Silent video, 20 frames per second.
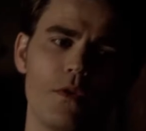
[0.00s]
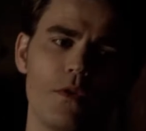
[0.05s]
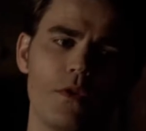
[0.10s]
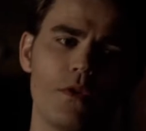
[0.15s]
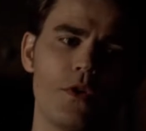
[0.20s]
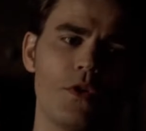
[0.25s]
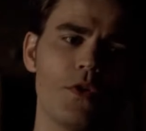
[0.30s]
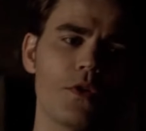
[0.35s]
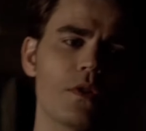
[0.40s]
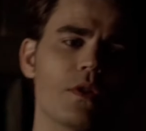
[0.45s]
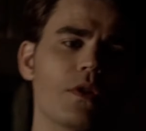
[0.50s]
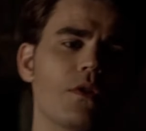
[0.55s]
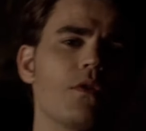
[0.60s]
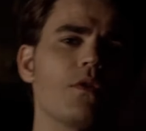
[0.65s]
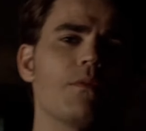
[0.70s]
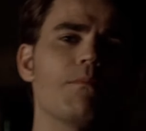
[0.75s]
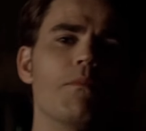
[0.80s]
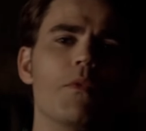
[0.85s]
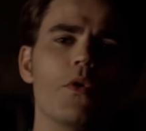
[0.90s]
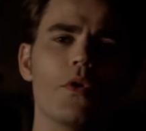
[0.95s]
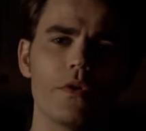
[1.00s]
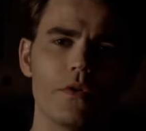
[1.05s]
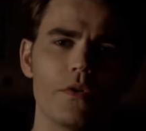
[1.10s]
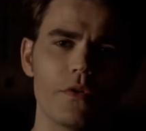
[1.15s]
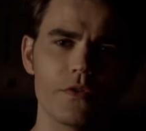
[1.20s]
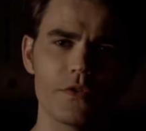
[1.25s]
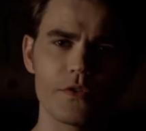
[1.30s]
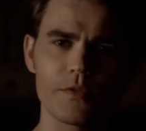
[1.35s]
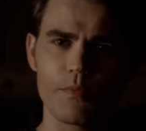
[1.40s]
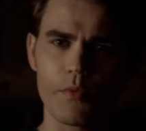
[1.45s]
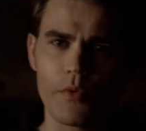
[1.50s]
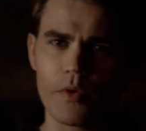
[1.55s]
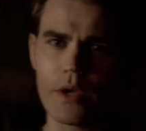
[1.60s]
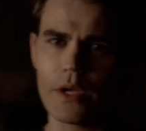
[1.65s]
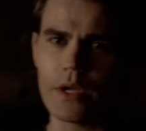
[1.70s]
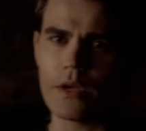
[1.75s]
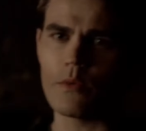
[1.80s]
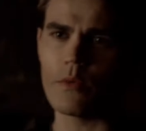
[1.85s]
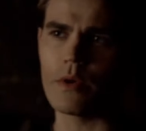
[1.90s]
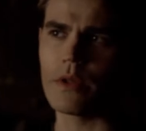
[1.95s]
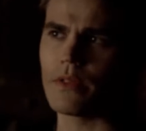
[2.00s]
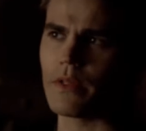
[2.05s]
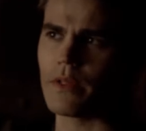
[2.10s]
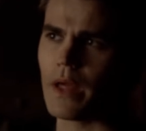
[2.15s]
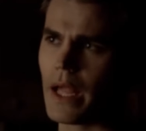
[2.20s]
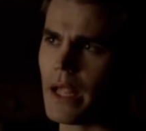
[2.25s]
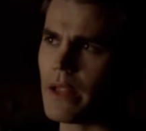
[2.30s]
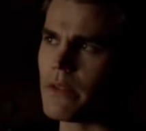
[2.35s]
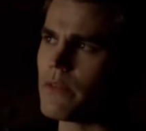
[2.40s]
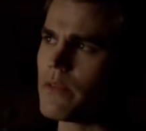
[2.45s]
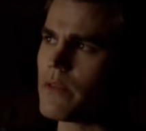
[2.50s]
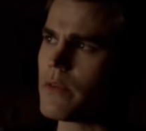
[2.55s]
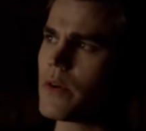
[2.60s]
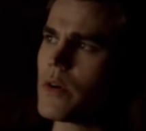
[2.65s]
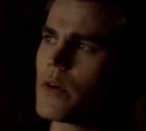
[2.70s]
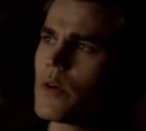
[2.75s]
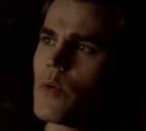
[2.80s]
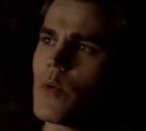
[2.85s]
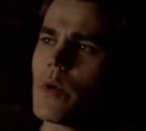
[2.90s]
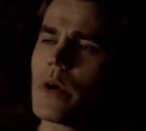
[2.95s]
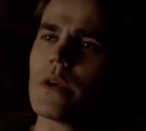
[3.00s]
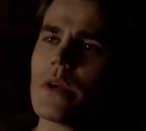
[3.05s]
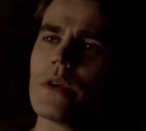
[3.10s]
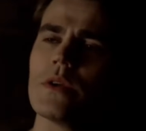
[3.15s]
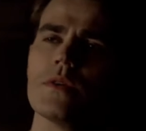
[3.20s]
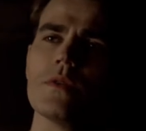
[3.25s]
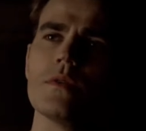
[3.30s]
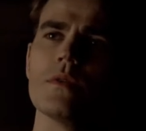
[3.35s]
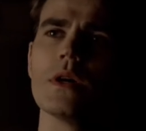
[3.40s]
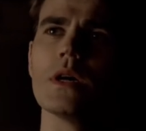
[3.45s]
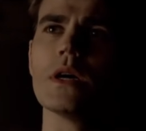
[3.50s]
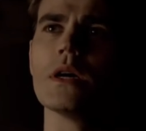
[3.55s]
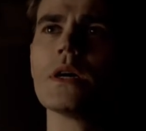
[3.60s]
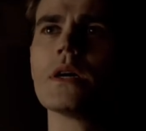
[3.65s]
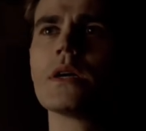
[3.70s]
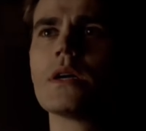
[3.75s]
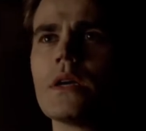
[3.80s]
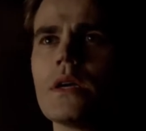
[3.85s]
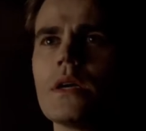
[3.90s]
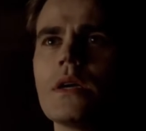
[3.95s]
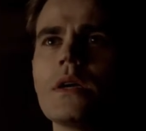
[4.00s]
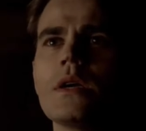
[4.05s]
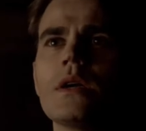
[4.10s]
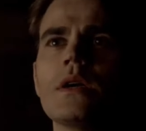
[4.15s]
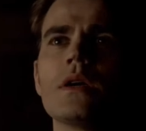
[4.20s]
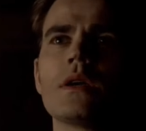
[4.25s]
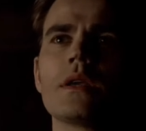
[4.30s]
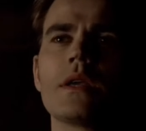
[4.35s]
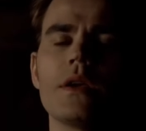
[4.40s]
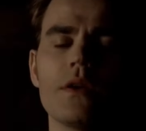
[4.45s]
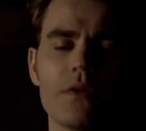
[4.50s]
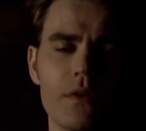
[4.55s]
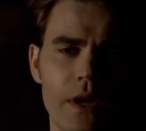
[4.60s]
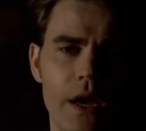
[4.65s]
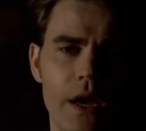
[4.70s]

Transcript: your little murder spree with Enzo, where you uh, killed